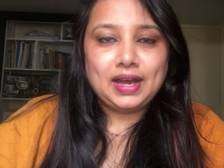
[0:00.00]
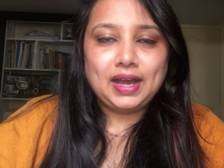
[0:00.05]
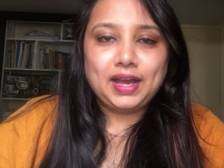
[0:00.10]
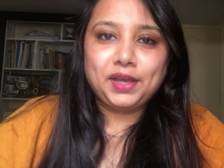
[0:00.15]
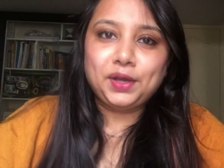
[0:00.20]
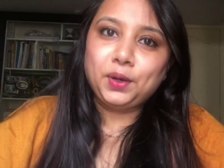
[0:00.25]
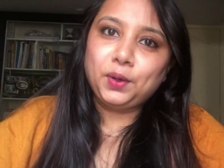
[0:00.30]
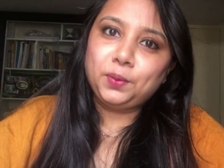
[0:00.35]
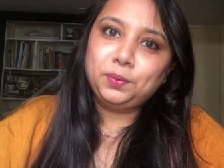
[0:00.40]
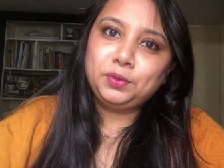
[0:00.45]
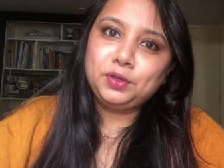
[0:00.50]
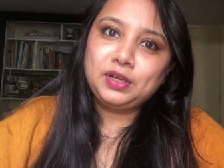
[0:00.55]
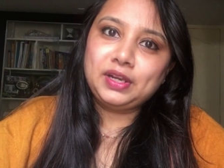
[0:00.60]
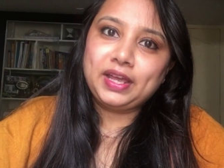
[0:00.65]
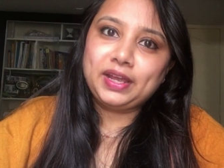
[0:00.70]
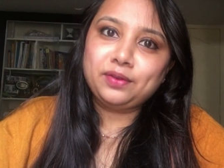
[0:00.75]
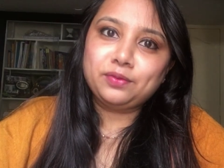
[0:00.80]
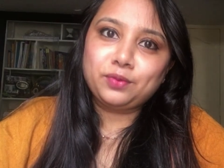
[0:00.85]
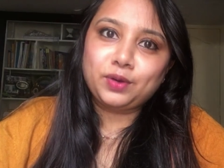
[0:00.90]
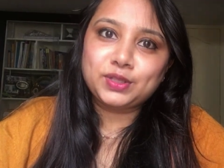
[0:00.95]
I hope you
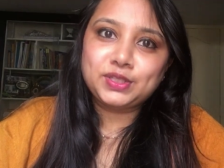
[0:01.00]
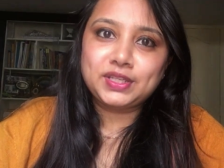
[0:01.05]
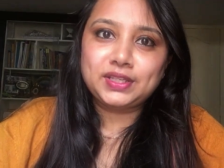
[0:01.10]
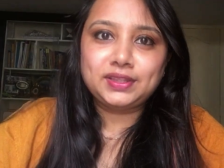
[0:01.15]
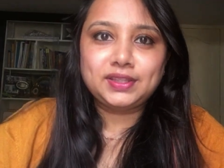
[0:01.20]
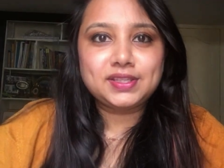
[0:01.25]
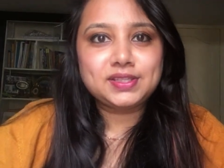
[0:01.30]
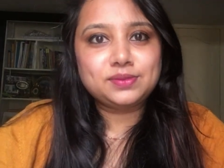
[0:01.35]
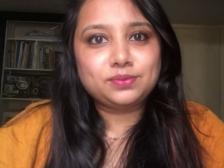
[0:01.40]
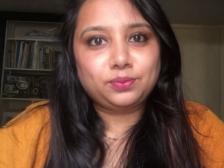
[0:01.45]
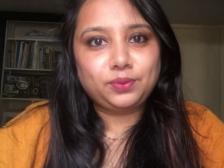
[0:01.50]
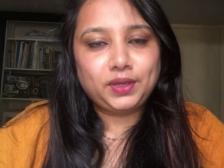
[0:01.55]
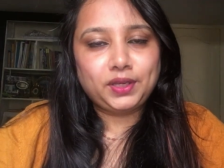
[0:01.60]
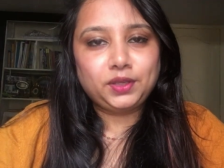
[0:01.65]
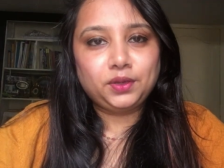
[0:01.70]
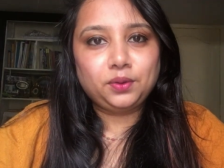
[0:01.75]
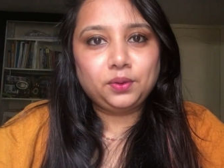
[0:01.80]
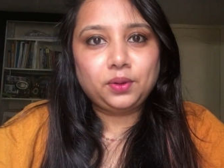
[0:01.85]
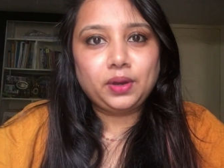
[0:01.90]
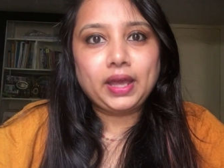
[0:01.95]
like watching this
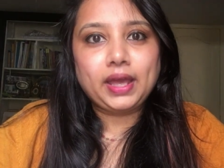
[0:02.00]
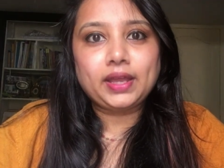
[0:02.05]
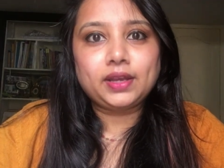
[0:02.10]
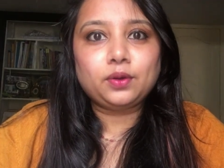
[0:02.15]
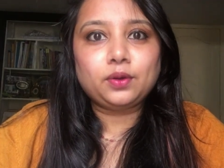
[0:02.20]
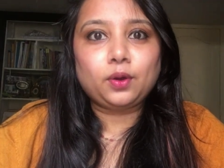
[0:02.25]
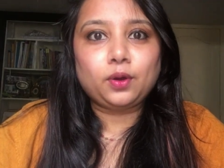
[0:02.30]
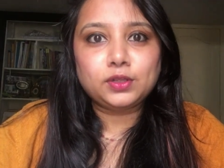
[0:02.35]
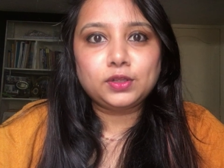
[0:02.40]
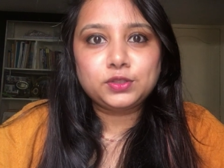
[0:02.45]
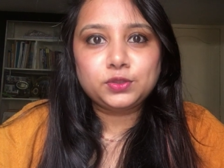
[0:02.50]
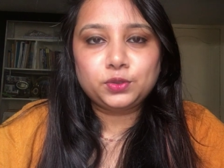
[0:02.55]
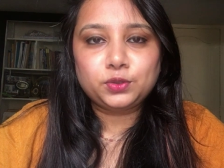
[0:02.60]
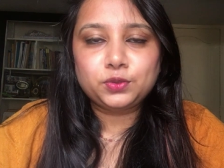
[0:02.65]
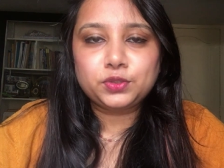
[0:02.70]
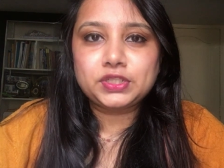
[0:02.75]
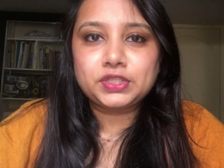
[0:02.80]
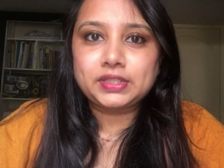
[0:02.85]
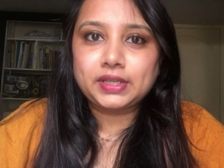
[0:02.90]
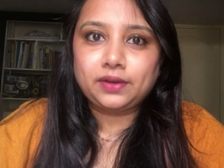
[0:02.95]
video, and also
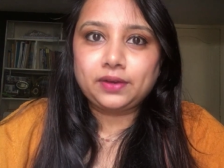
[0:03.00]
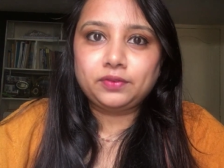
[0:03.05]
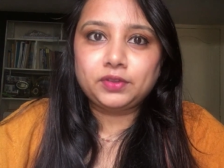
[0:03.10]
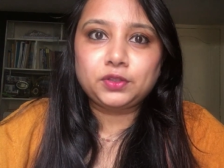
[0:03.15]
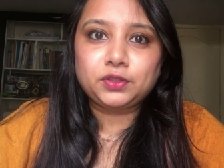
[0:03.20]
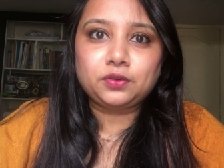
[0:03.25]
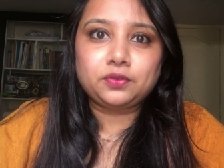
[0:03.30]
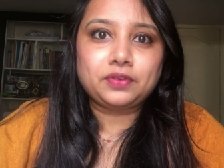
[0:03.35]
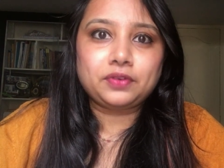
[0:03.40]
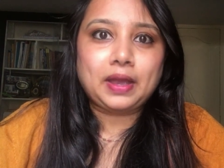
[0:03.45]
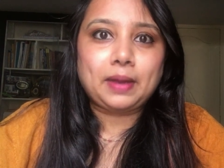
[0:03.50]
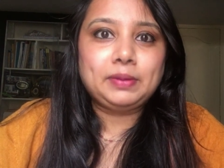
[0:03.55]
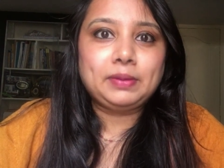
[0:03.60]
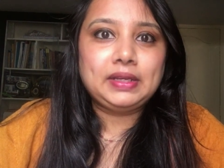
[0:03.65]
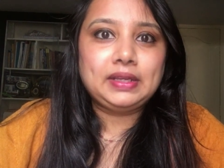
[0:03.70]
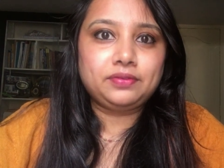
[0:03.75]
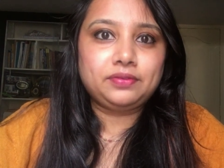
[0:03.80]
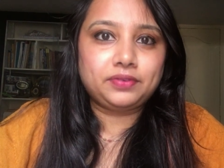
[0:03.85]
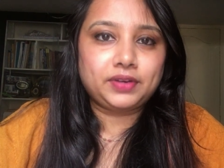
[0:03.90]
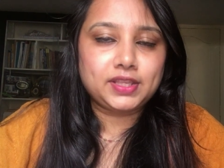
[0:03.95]
do share with your
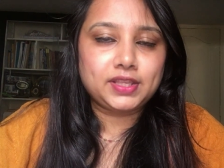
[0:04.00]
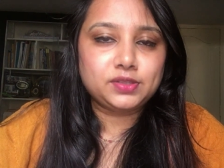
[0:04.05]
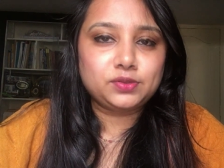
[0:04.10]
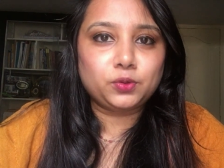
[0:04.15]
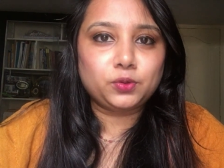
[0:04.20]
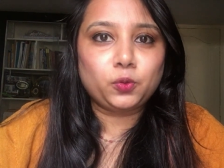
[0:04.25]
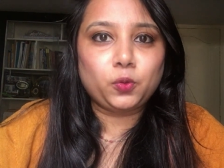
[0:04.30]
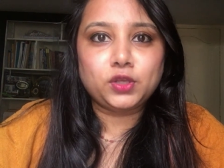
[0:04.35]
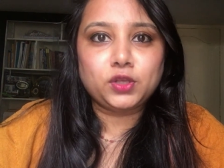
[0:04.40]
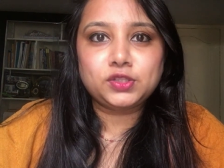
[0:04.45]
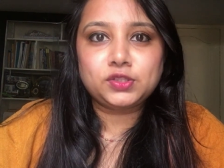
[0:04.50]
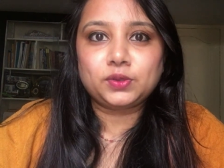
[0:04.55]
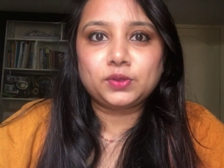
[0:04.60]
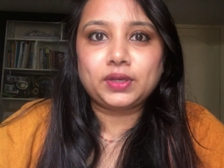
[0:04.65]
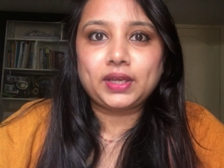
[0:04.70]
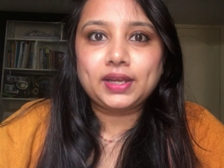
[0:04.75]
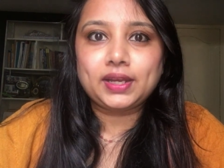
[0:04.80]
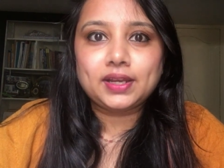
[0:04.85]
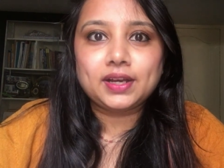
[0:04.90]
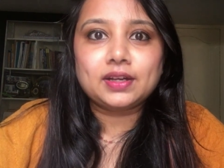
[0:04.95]
family, friends who wants to
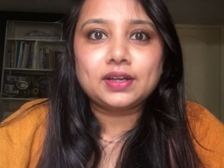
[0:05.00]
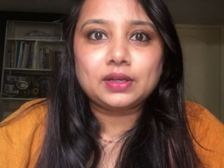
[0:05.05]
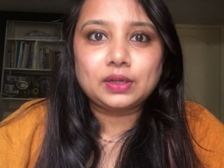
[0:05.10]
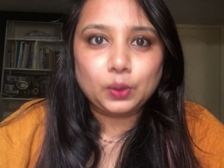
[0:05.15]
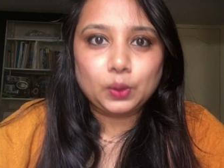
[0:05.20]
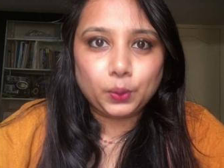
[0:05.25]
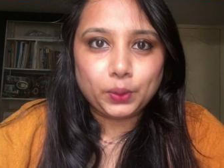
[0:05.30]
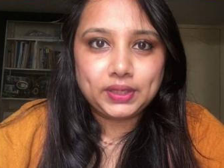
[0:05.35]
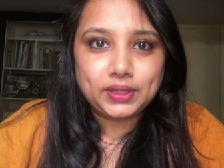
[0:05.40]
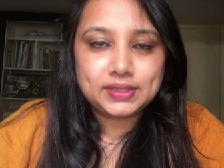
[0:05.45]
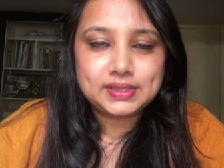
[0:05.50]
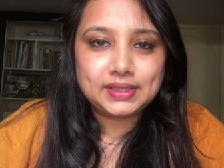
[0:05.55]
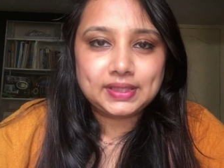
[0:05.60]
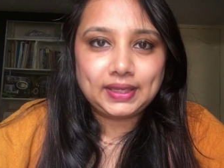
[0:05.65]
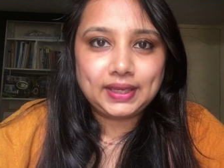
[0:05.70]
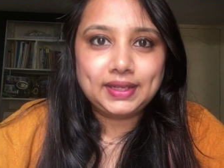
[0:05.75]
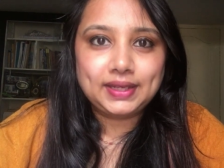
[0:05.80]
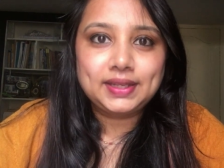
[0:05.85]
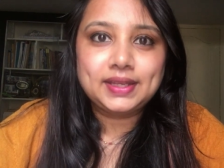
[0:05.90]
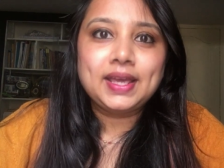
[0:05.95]
get a glowing
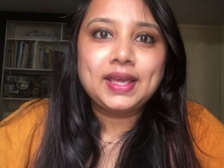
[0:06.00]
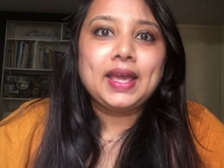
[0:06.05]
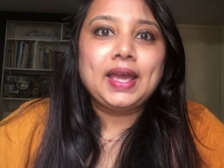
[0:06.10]
skin,